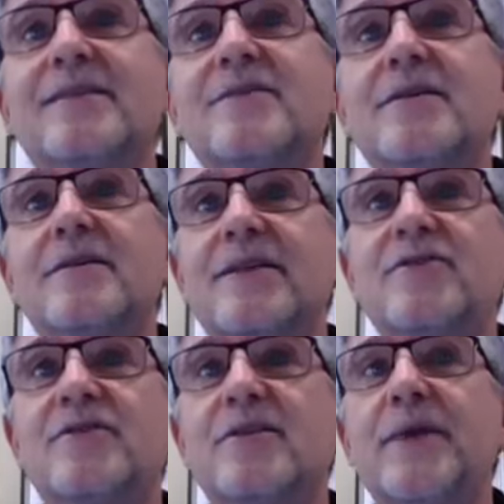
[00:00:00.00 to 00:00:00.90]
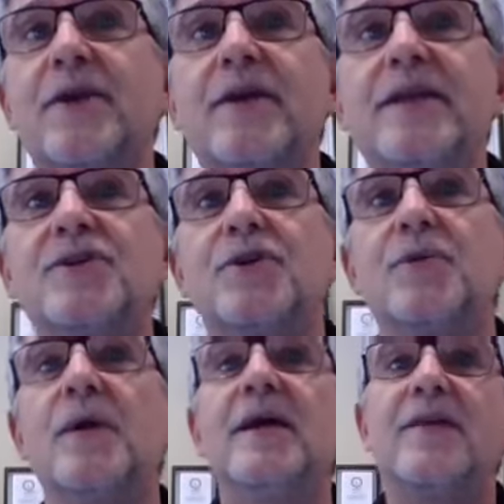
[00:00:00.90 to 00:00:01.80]
is a bigger
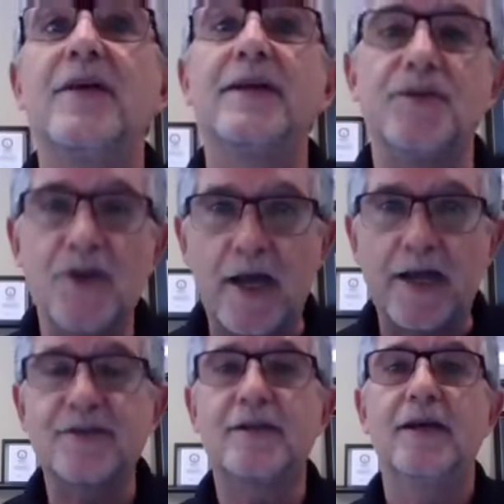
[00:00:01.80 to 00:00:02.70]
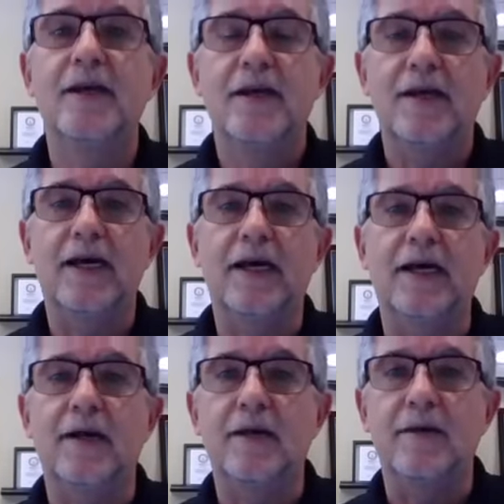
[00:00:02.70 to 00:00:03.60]
issue than just
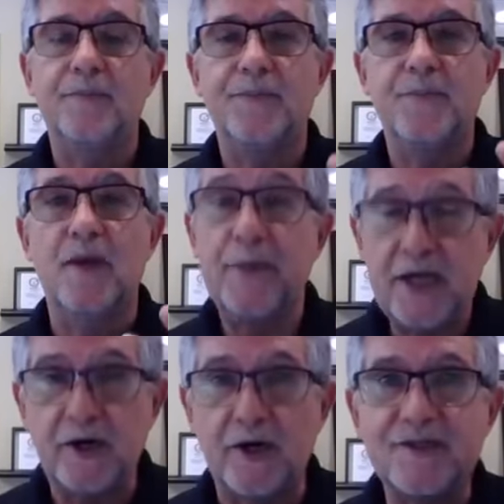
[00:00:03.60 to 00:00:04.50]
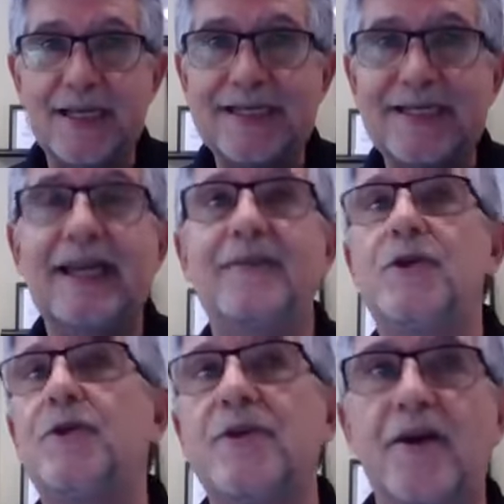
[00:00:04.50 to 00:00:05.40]
appearance and can have
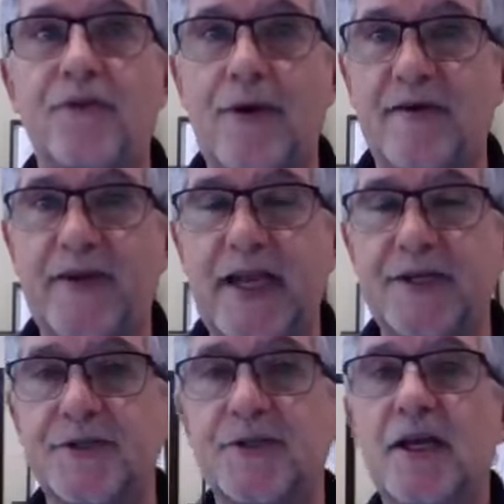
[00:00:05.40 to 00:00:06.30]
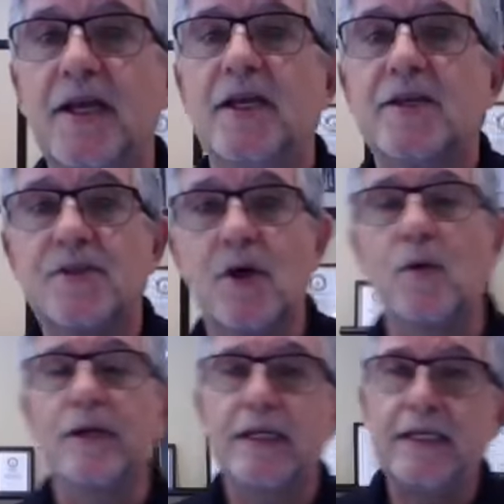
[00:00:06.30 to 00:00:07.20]
huge health ramifications.
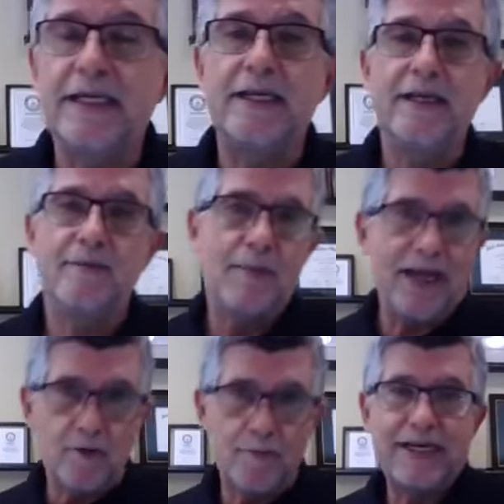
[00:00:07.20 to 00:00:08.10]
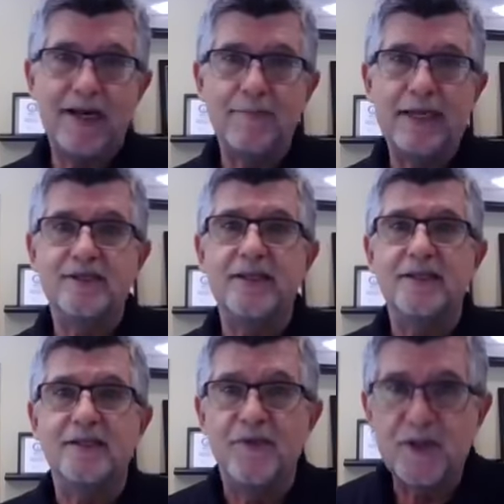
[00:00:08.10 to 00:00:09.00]
So it may or may not make
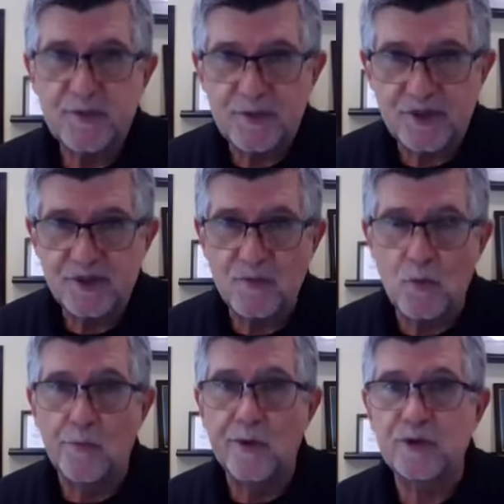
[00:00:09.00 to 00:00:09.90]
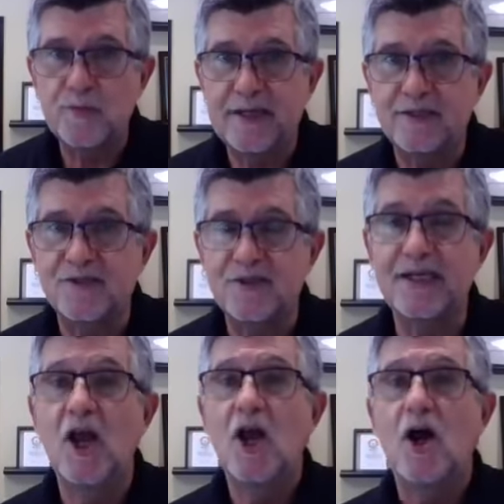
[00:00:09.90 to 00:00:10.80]
sense. In this position, what we expect to
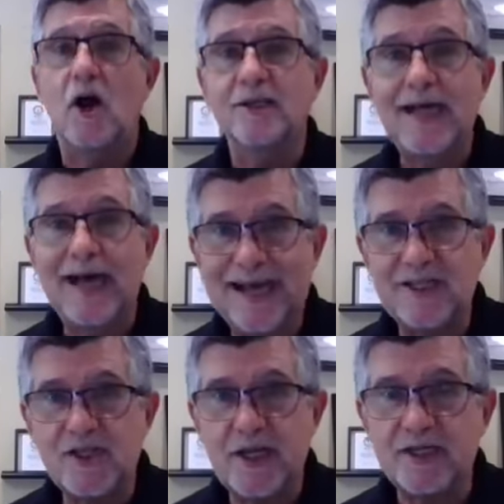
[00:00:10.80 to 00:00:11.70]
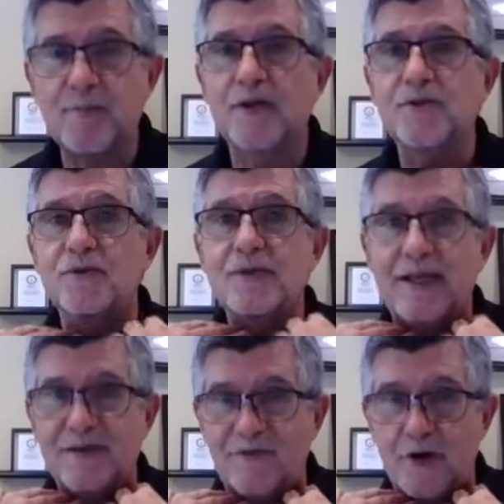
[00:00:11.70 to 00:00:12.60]
see are tight chest muscles
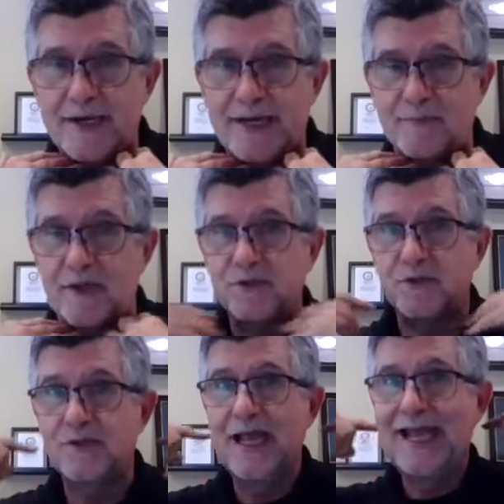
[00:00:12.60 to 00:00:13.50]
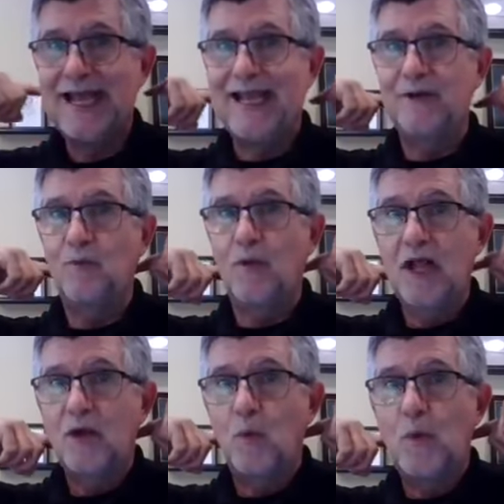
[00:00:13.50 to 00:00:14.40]
and front neck muscles and
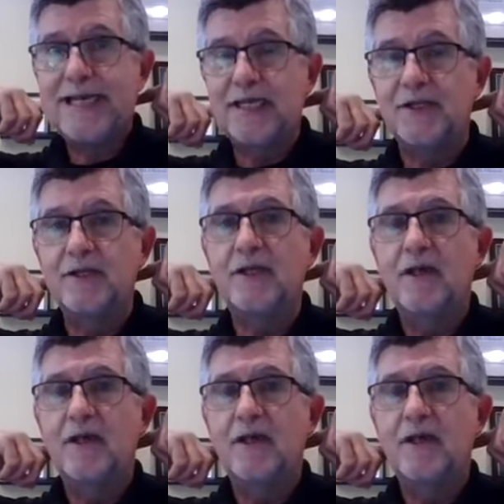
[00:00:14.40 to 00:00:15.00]
weakened